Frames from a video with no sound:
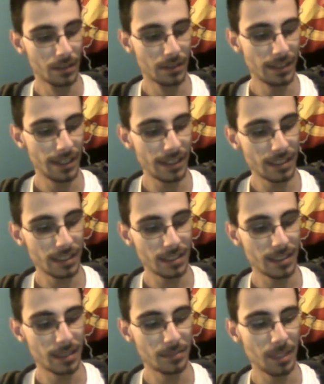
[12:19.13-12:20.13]
And
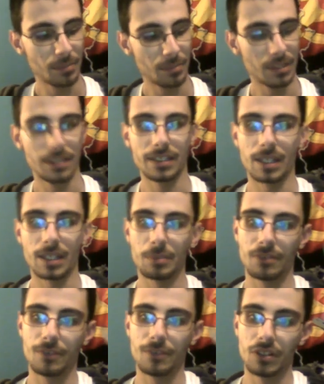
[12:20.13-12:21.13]
I might put in a couple of
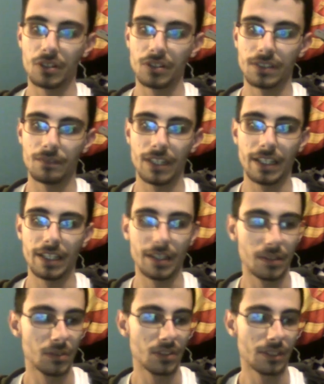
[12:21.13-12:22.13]
photos and
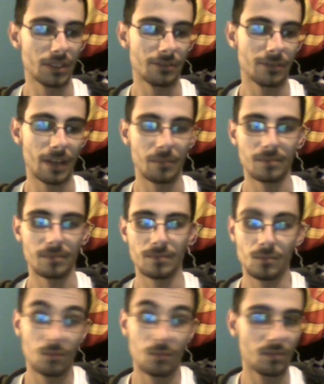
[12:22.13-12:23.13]
videos if I'm
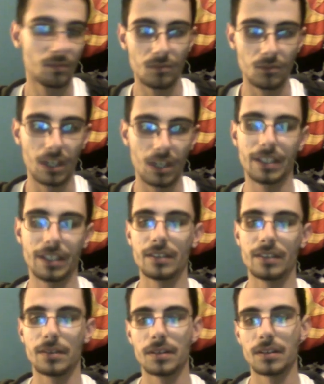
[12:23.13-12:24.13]
running
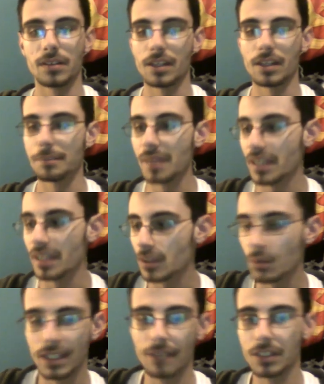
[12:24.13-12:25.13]
or on a bike or
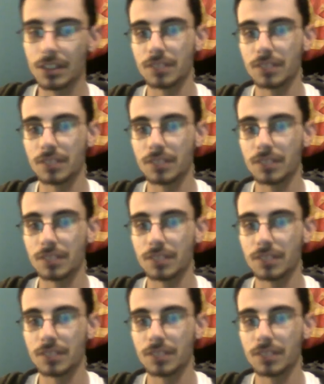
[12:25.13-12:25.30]
whatever.